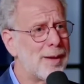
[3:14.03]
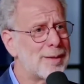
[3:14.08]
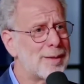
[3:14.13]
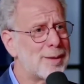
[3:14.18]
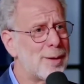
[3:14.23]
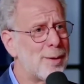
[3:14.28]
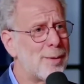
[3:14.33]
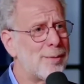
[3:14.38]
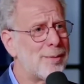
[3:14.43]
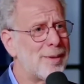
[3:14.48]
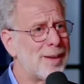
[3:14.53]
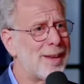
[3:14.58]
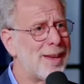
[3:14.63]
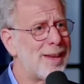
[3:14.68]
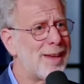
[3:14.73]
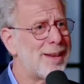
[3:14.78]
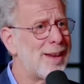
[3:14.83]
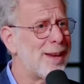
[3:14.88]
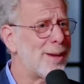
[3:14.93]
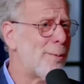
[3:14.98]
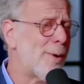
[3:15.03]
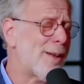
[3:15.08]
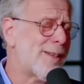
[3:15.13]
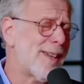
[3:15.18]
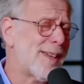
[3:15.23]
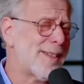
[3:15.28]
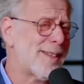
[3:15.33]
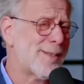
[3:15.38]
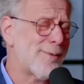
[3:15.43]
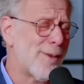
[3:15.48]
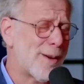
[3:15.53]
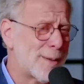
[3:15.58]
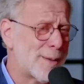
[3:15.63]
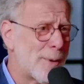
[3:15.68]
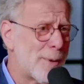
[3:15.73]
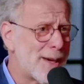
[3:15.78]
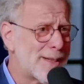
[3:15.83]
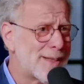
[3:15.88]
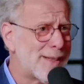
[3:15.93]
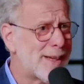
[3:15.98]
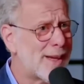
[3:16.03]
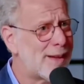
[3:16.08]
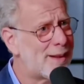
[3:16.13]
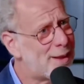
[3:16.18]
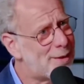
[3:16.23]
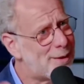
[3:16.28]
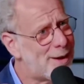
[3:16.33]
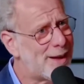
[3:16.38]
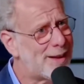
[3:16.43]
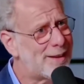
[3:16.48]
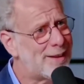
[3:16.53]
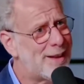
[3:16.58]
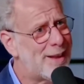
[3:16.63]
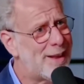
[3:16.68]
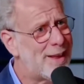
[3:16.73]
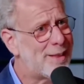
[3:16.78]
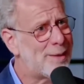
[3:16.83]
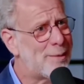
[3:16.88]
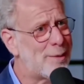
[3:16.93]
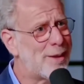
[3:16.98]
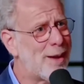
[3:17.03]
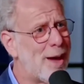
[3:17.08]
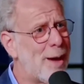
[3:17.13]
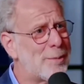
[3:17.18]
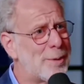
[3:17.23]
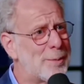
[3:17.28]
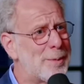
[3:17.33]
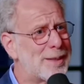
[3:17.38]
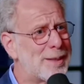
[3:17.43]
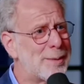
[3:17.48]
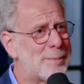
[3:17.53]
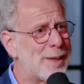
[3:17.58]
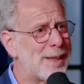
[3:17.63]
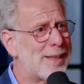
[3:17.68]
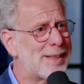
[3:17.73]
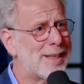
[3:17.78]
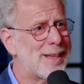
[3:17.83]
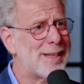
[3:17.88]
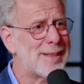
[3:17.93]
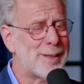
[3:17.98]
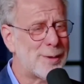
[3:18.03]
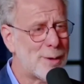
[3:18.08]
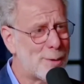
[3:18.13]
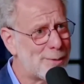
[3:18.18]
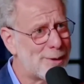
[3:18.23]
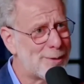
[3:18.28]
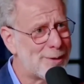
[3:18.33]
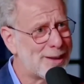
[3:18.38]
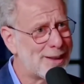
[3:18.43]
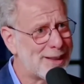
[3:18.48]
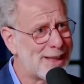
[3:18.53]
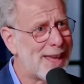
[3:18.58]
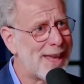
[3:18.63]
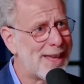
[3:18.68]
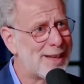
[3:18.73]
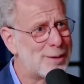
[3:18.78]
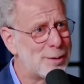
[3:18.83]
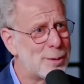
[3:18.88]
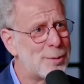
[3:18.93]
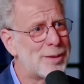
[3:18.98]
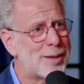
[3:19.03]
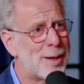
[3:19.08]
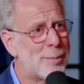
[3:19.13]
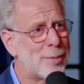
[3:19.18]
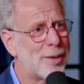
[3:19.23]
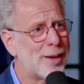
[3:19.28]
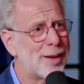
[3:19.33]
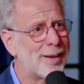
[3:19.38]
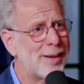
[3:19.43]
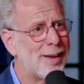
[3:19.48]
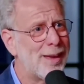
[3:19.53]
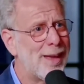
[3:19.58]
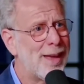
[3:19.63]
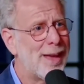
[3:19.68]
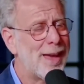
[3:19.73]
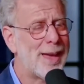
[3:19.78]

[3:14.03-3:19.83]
So on the one hand, it's very depressing. On the other hand, the optimist in me says, we really can do something.